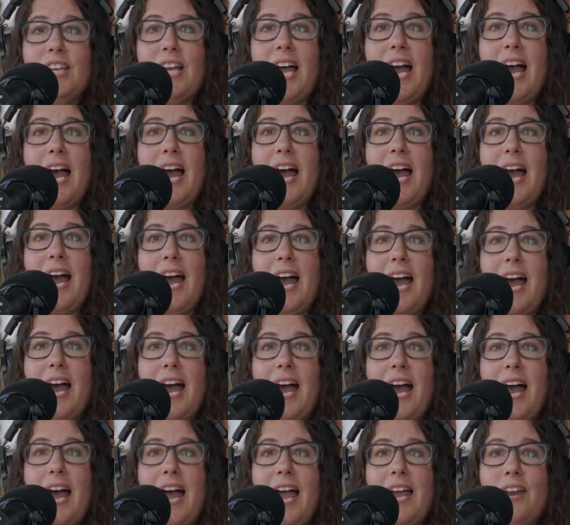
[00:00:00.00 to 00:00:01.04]
I,
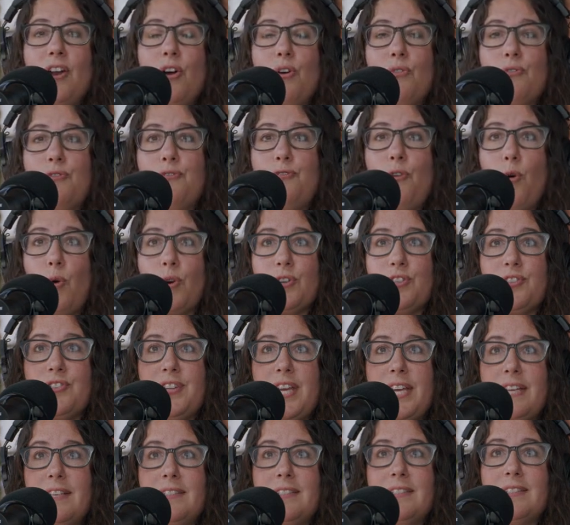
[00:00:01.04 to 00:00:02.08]
I don't force
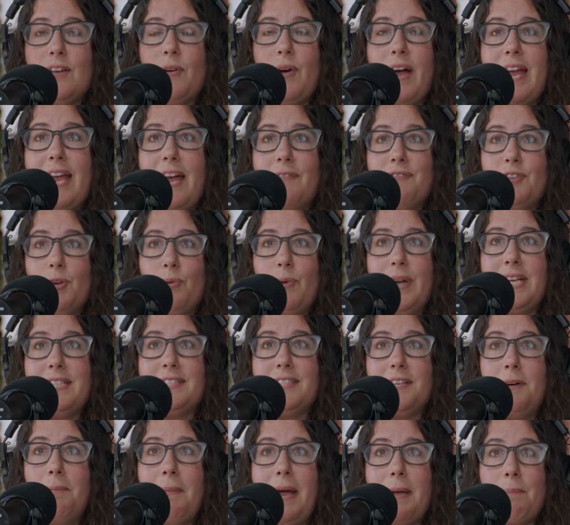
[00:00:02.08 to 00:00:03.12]
things, so I have to wait
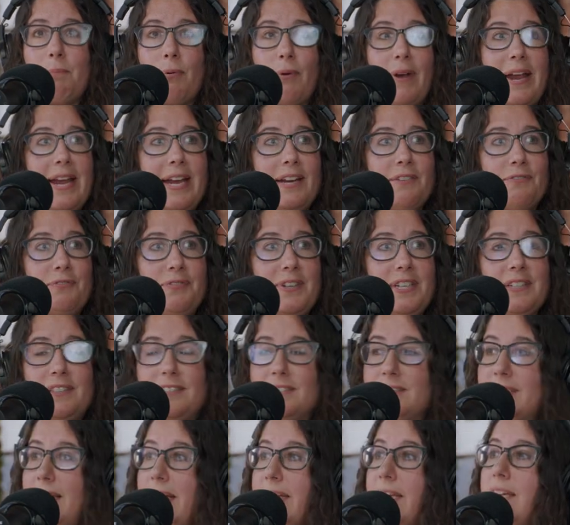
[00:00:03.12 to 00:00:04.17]
till my brain
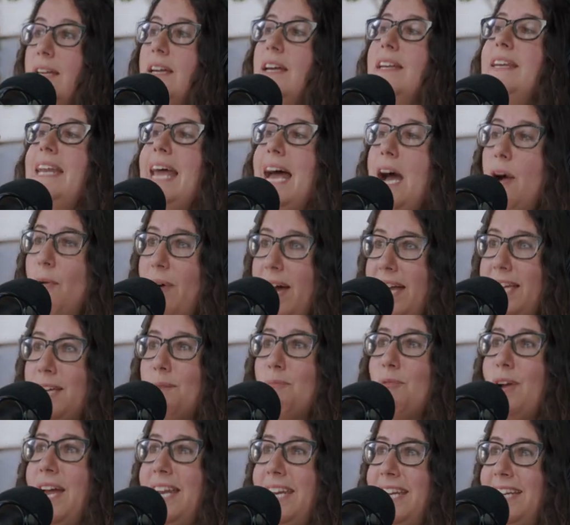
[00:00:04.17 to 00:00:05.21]
feels like now I
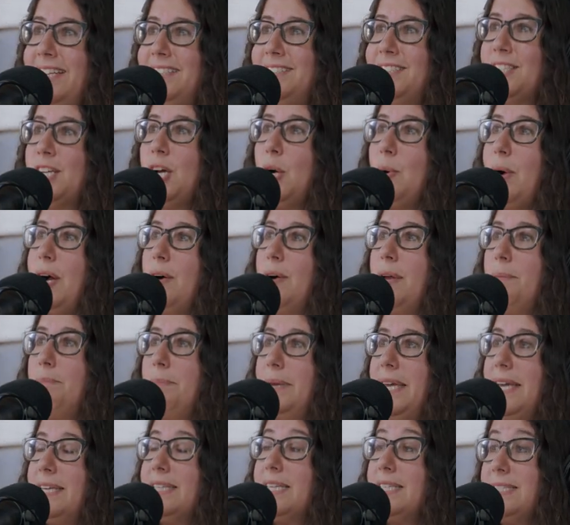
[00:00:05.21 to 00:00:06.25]
am ready to go out and
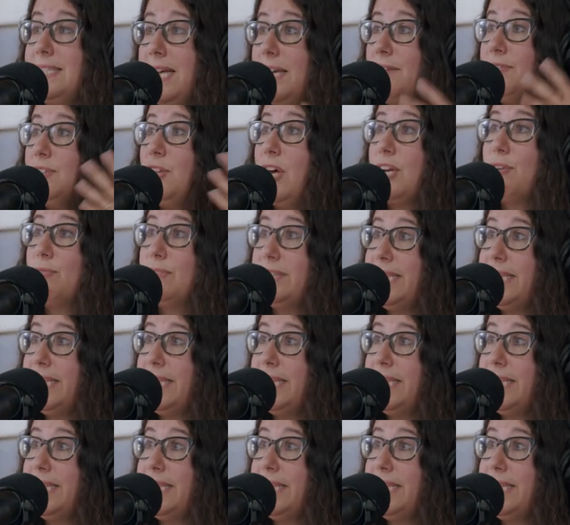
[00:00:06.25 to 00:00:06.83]
pick because I have a lot of